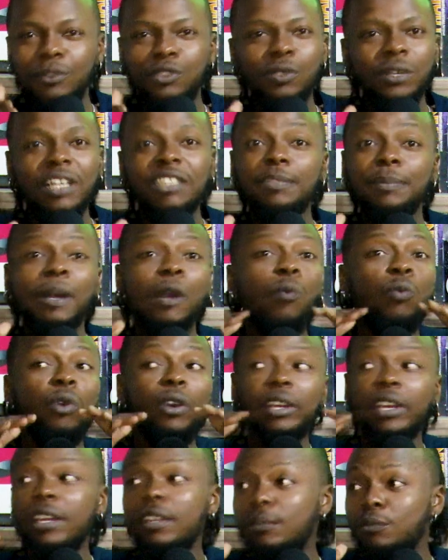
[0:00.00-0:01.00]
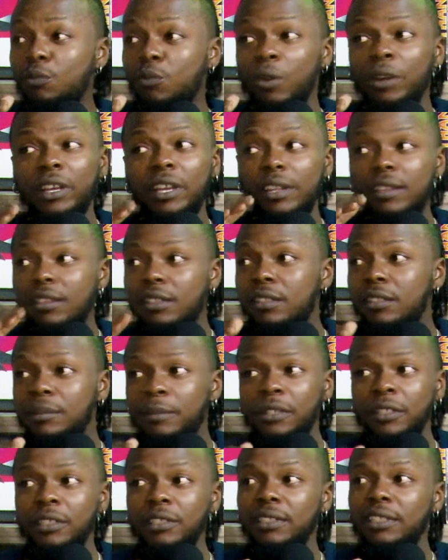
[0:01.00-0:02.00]
So that's my work ethic,
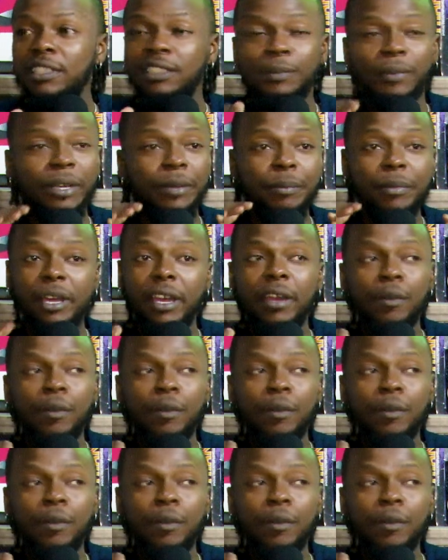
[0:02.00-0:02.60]
man. That's my MO.